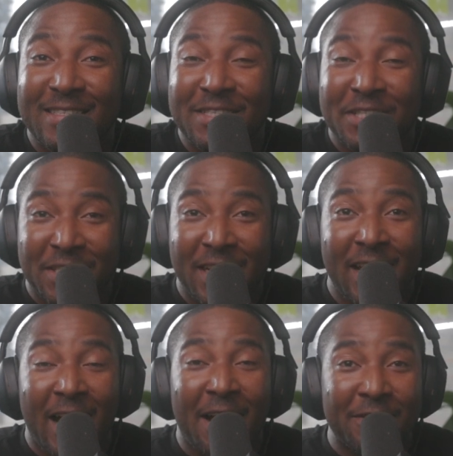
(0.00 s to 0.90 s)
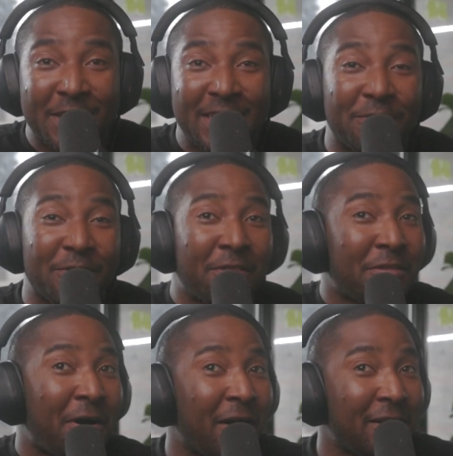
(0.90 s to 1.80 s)
share our secret
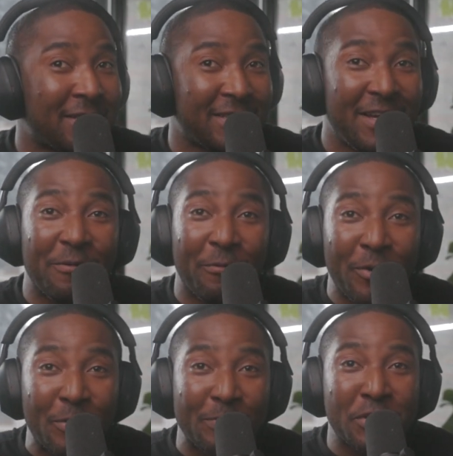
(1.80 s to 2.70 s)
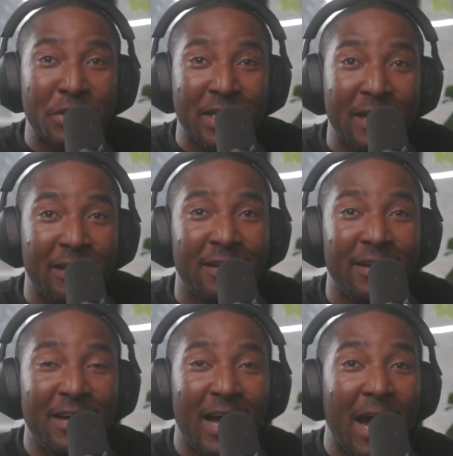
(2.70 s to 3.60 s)
thoughts. We don't share
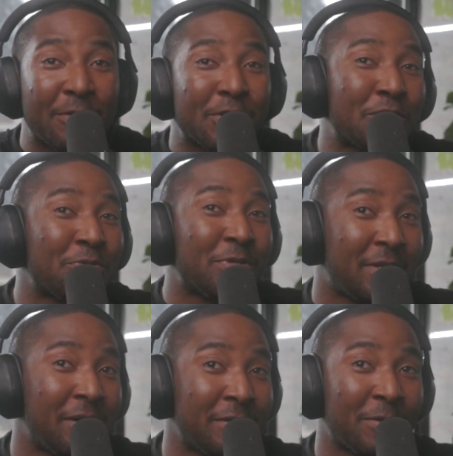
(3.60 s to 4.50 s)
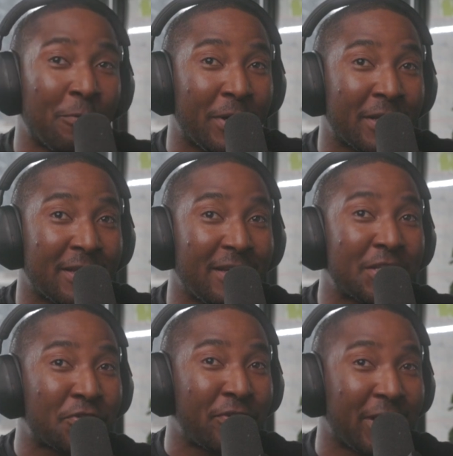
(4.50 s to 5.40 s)
our true selves with
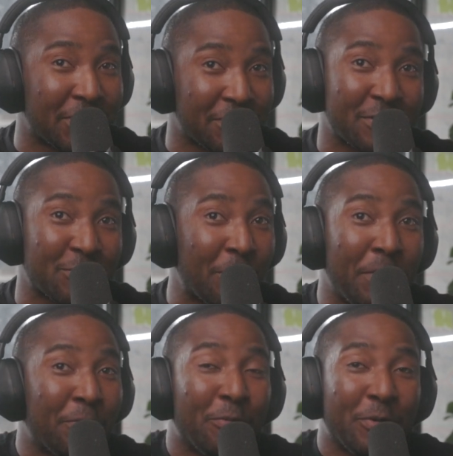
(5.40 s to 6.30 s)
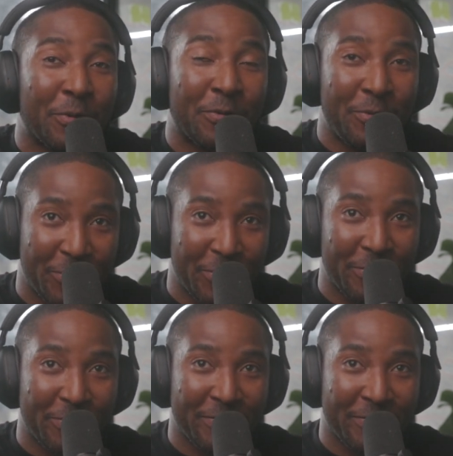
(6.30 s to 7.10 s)
strangers, with people we don't know.